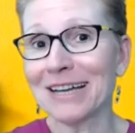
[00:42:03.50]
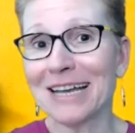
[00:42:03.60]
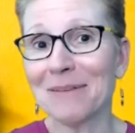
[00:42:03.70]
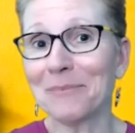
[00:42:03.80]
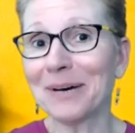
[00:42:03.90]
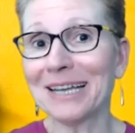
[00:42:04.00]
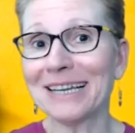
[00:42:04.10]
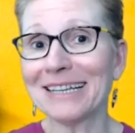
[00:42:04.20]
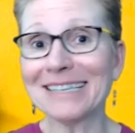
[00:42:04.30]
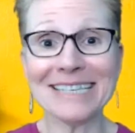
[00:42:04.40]
but
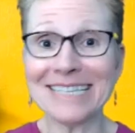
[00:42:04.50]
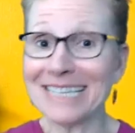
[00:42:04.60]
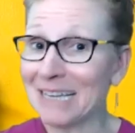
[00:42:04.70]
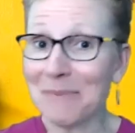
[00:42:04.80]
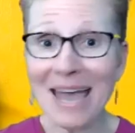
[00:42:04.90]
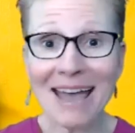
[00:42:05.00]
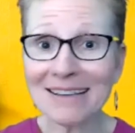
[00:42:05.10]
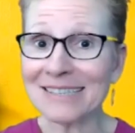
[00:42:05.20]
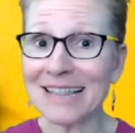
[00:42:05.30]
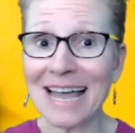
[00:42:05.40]
tea
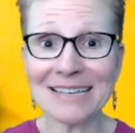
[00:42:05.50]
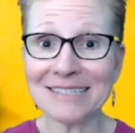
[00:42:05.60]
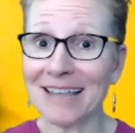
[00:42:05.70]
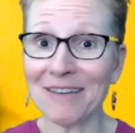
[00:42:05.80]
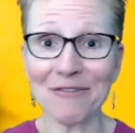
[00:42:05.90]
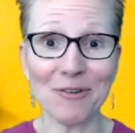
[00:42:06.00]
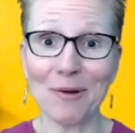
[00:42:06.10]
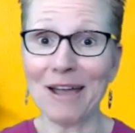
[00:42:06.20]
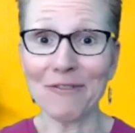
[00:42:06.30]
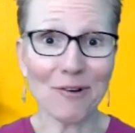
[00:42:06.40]
bags last like
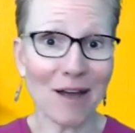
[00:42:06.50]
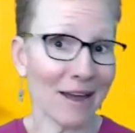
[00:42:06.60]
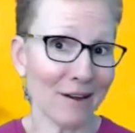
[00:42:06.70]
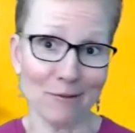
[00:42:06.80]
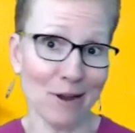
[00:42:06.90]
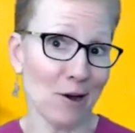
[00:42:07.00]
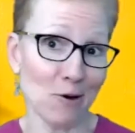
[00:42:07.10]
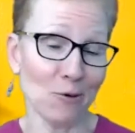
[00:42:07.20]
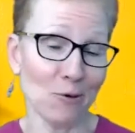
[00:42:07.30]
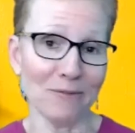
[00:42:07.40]
forever. I don't
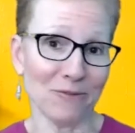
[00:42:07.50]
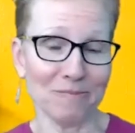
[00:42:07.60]
know.